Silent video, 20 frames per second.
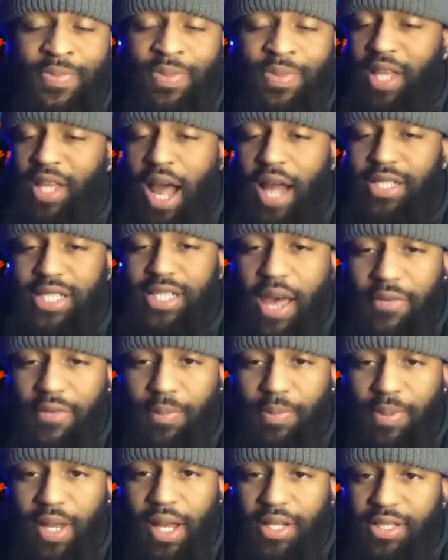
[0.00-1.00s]
I just have
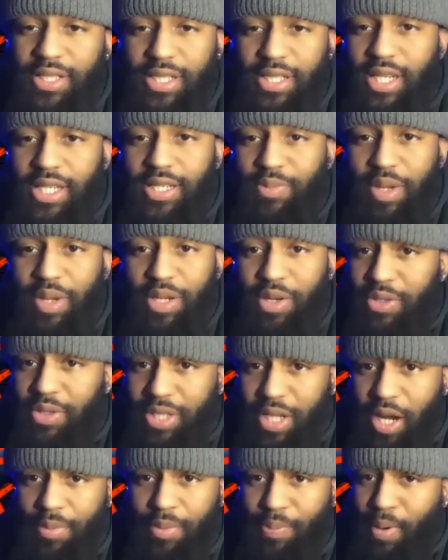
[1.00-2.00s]
complaints. This doesn't mean you're a
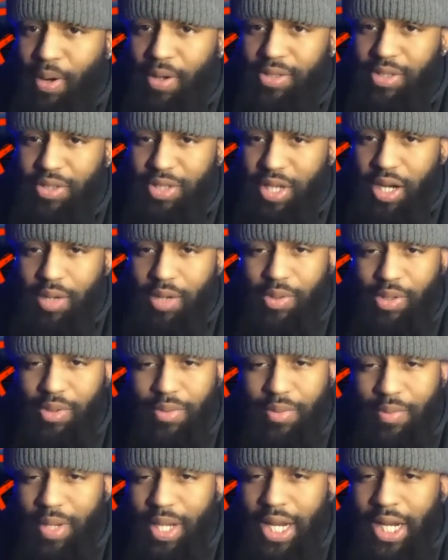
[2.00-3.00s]
terrible person, a terrible
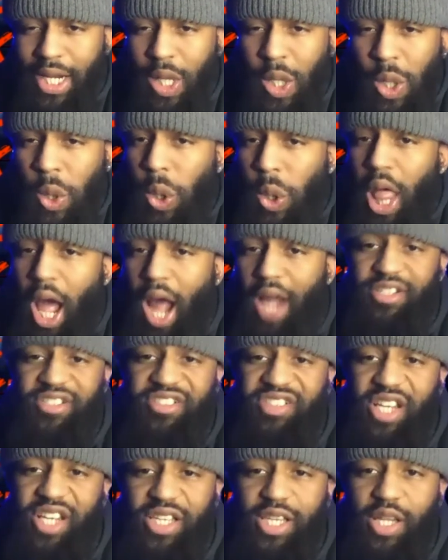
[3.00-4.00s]
human being. I just
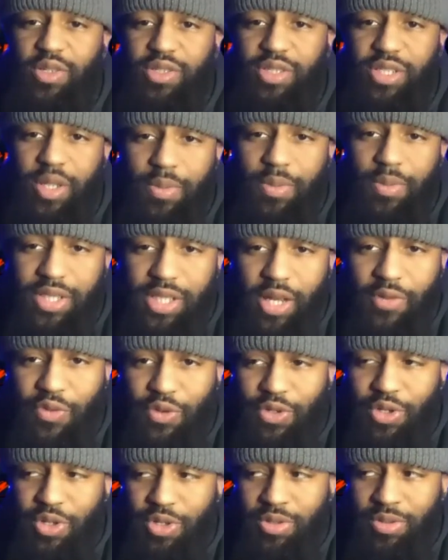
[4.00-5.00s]
think that some of the stuff you
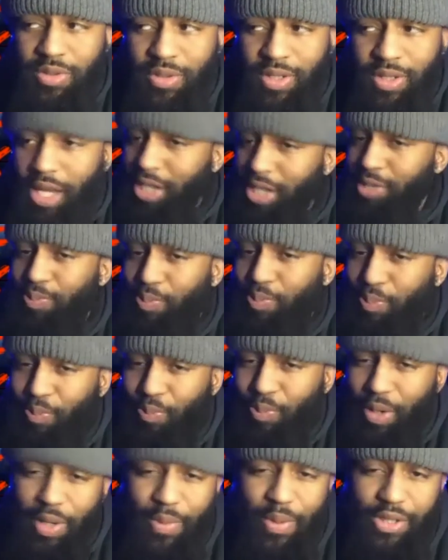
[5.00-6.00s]
do is
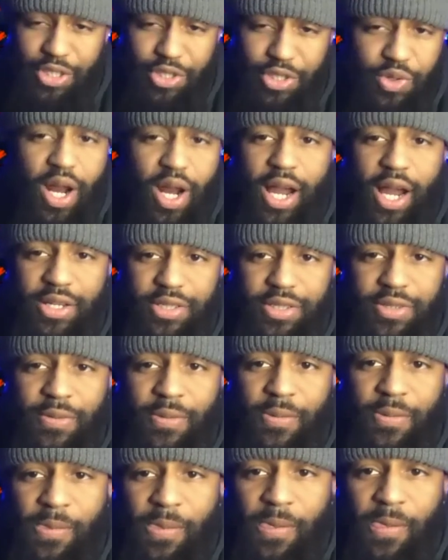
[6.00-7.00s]
pretty much trash.
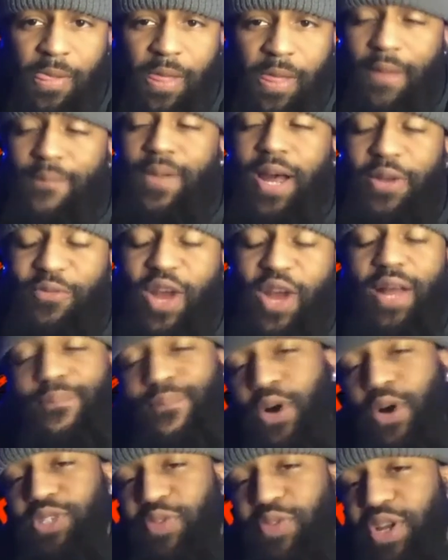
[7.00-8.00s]
And matter of fact,
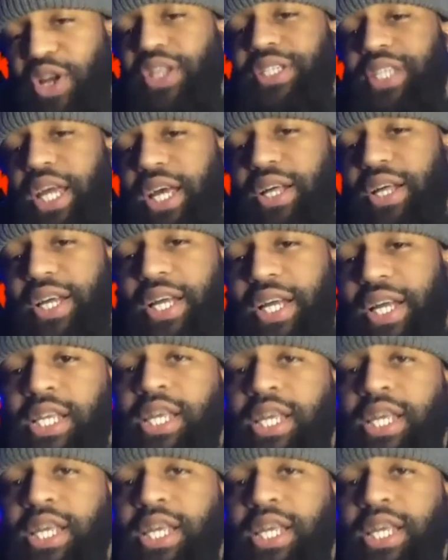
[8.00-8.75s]
most of it on tail end